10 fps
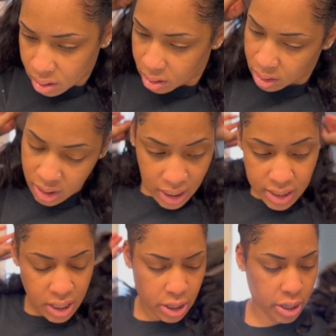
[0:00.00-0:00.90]
because
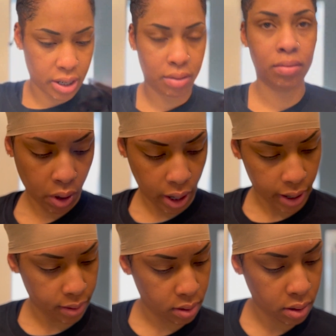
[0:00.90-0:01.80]
that's not it.
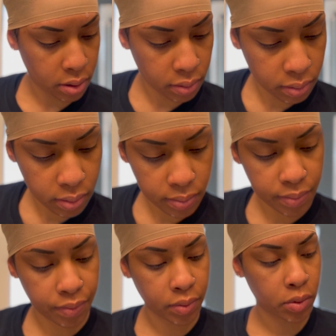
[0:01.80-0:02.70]
Okay, so
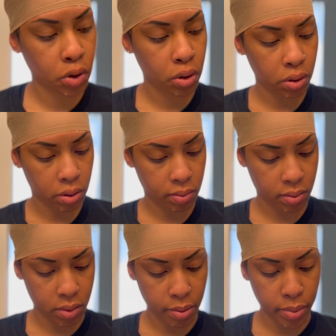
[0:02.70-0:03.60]
I'm doing
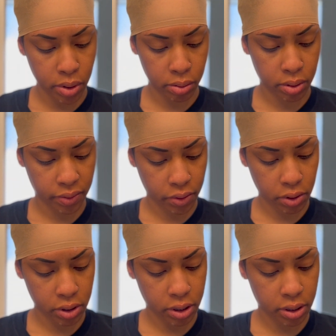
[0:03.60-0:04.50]
the most
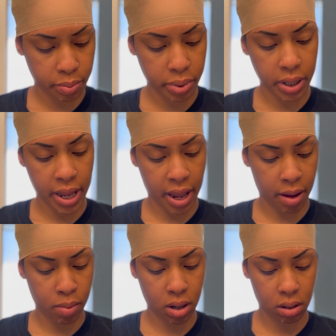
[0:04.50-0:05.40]
for just
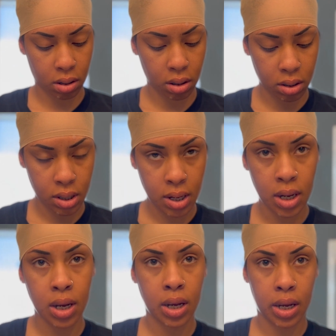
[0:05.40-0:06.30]
play, because
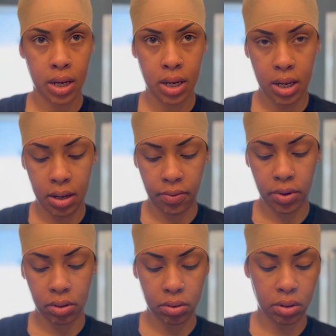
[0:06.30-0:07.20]

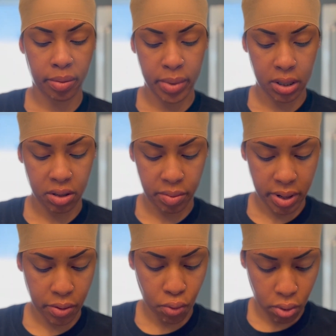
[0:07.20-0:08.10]
frontals are meant to
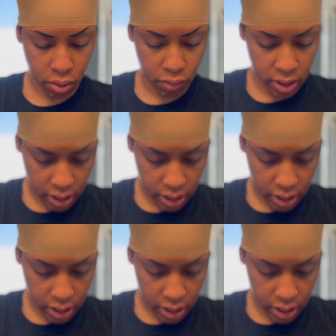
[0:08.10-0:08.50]
be worn with